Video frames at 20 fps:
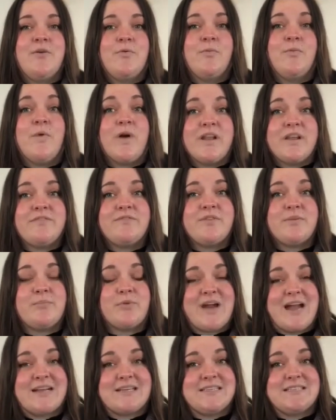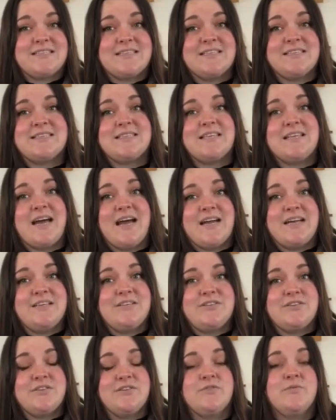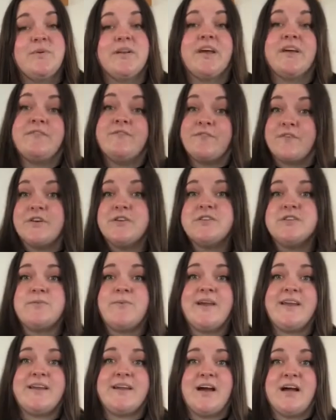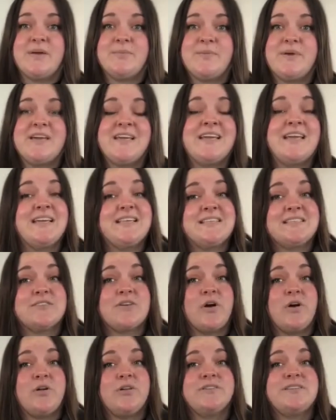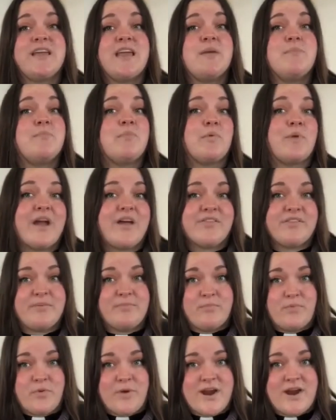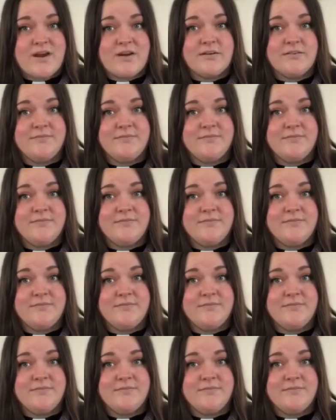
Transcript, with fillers: One of the practices that I do when I first wake up is called a breath prayer.